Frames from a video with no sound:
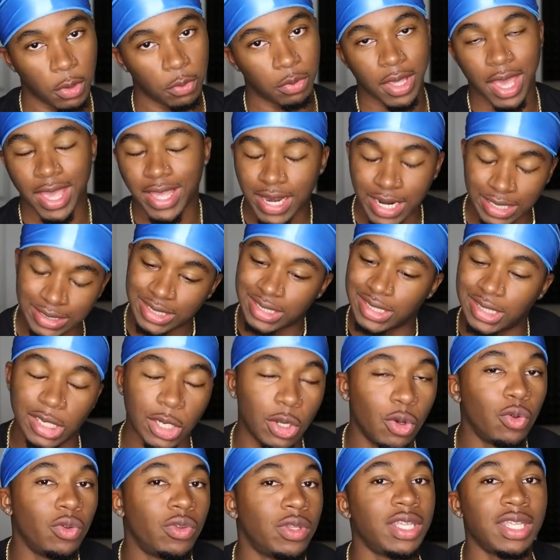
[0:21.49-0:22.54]
Okay, that's
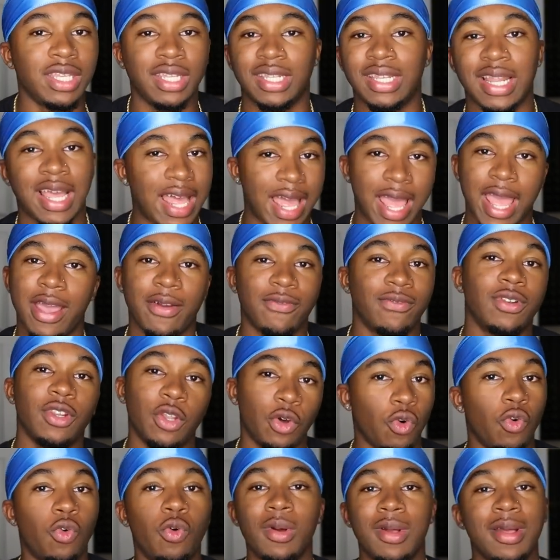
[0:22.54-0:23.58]
the only, I have
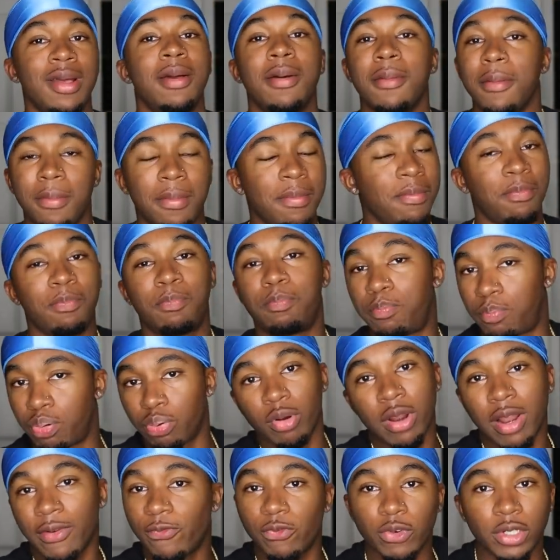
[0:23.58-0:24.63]
no
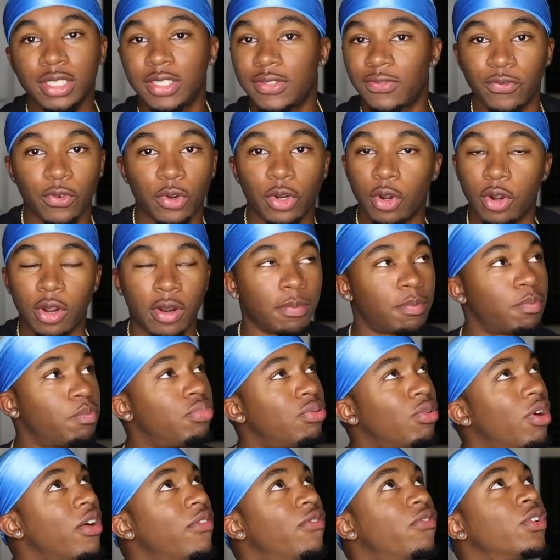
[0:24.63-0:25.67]
preference for, or
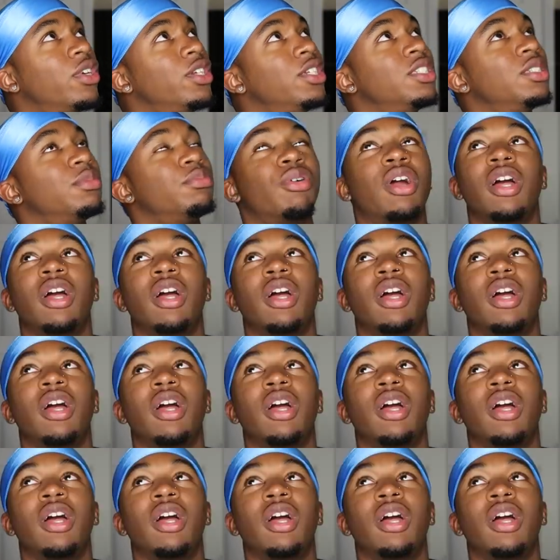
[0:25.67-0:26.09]
preference?